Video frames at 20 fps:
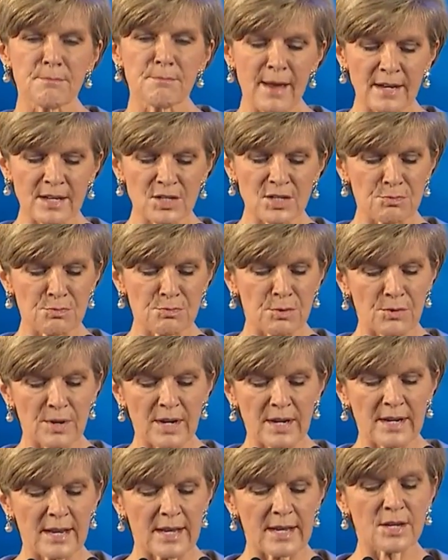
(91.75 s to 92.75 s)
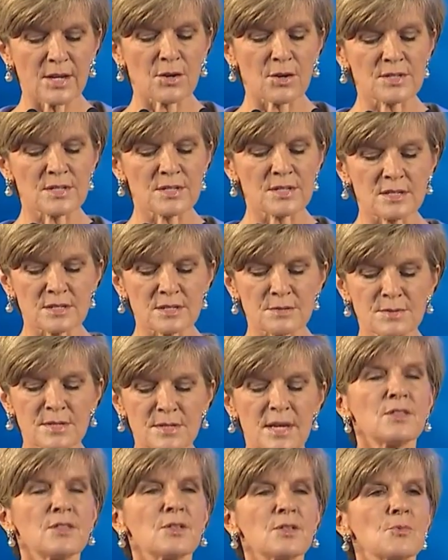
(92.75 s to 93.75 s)
managed marine
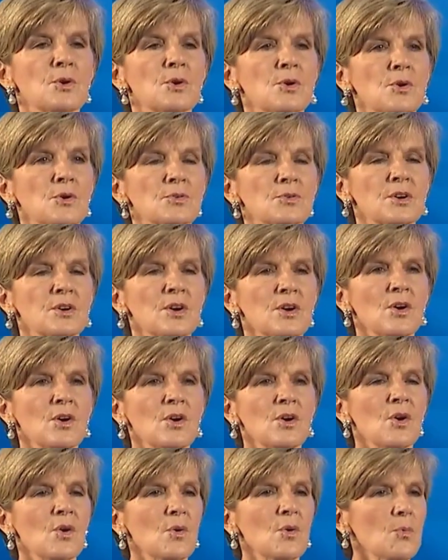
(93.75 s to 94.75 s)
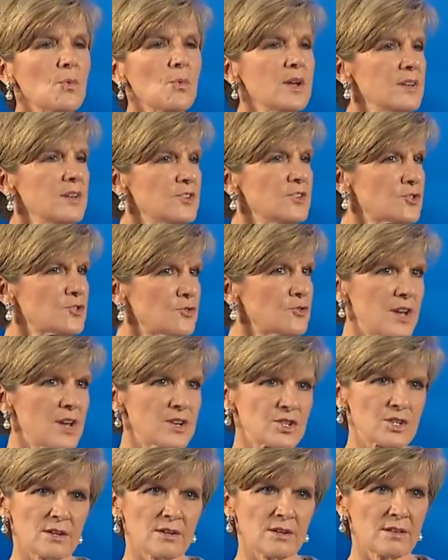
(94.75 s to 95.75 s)
ecosystems in the world. We
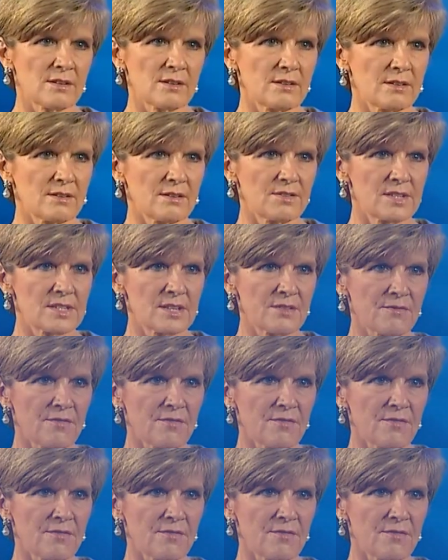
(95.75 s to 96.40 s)
treasure this